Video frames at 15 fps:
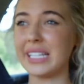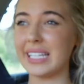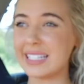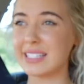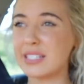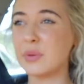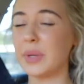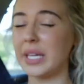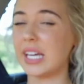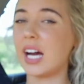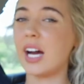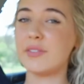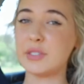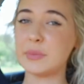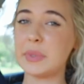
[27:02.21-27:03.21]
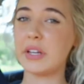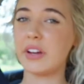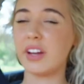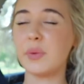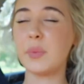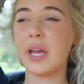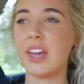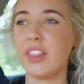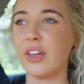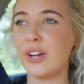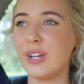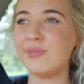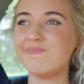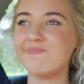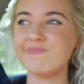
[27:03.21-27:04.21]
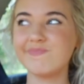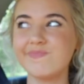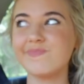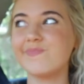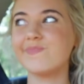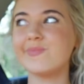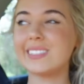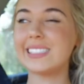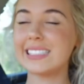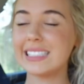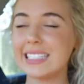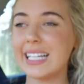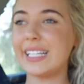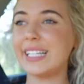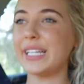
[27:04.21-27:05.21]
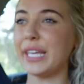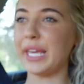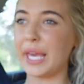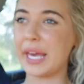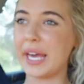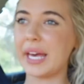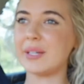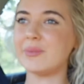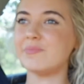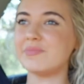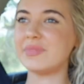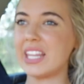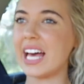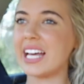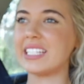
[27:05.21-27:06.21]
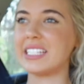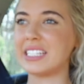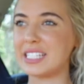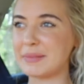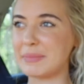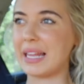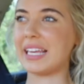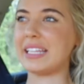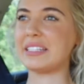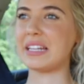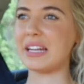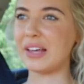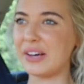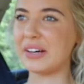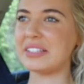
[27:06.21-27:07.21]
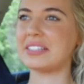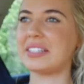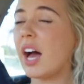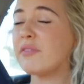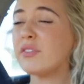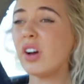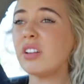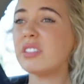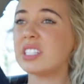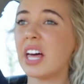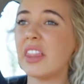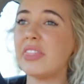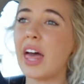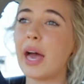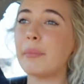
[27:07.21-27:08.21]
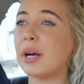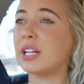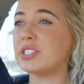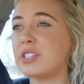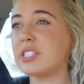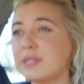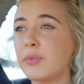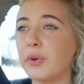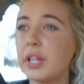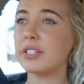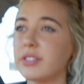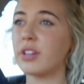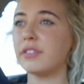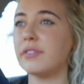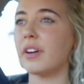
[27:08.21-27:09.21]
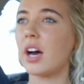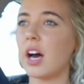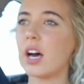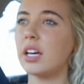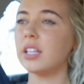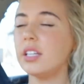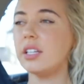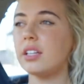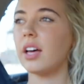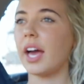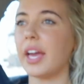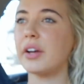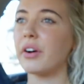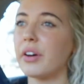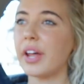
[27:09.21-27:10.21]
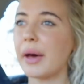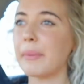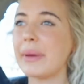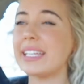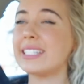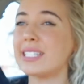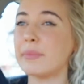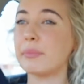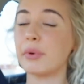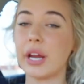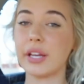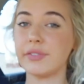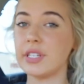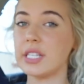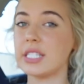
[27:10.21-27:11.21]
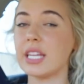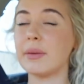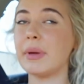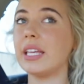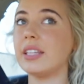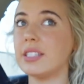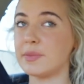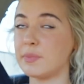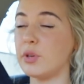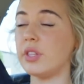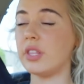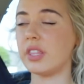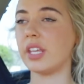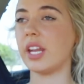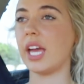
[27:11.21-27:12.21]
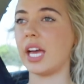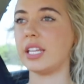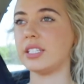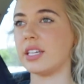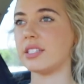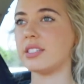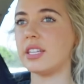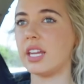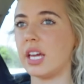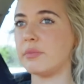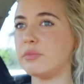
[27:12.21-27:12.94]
It is the week after period week though. Yeah, that explains a lot. I've not done that much this morning so far. I got up, made some breakfast. I made the smoothie that I had yesterday.